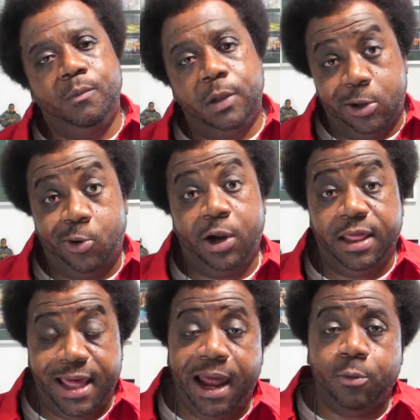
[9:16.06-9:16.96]

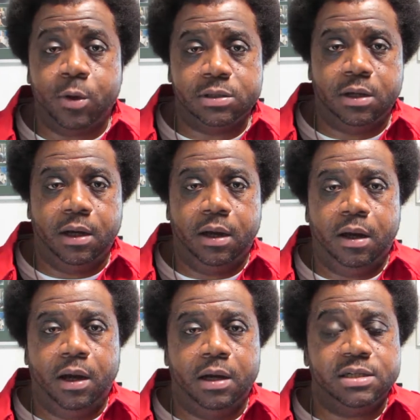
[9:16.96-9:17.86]
learning that was
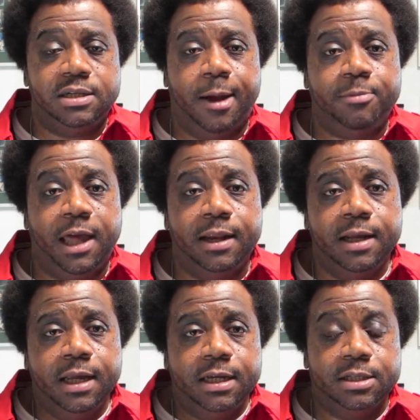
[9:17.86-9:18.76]
a step that
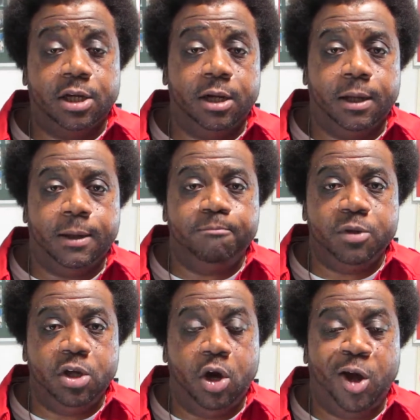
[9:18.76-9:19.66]
is going
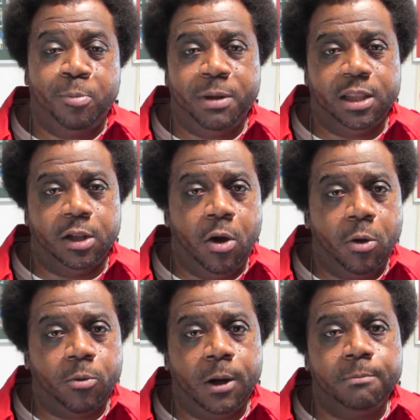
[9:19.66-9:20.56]
to help me in the
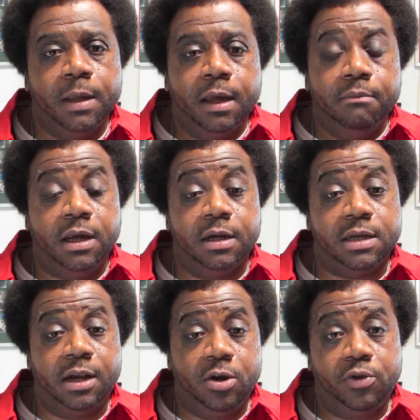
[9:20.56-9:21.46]
long run, because
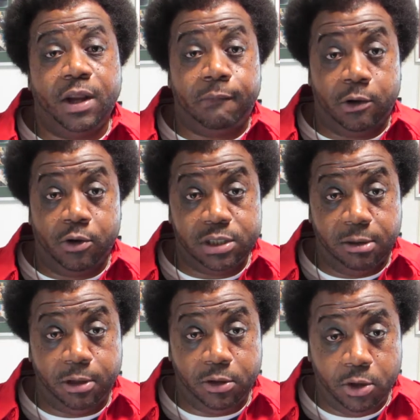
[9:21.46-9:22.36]
I know that I'm learning
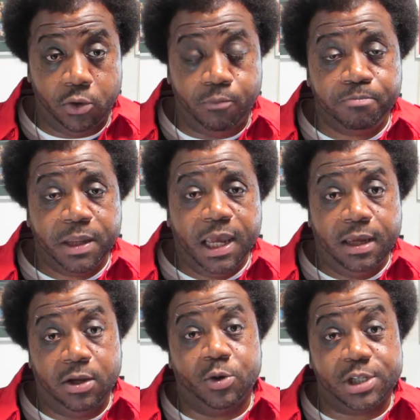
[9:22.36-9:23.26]
something new.
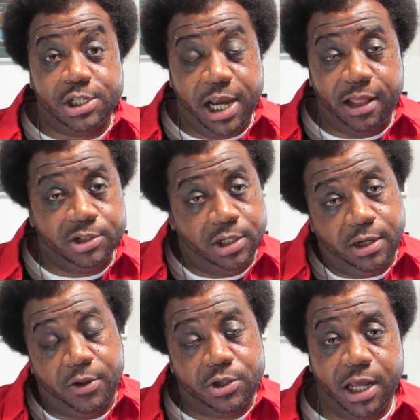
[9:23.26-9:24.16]
It's a challenge,
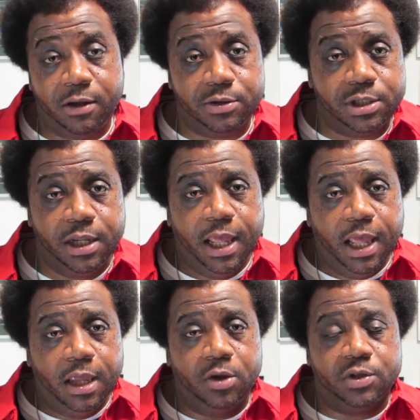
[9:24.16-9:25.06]
another challenge.
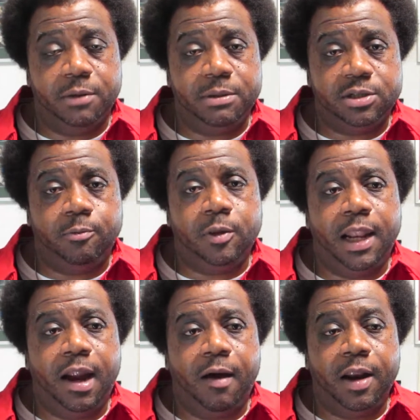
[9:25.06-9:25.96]
It's going to be something
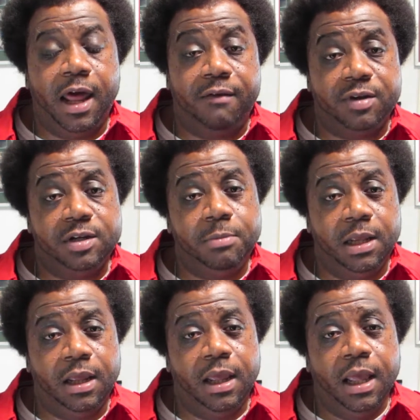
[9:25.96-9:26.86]
that I'm going to have to
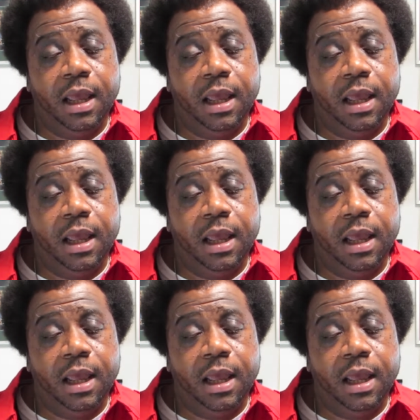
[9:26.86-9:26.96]
be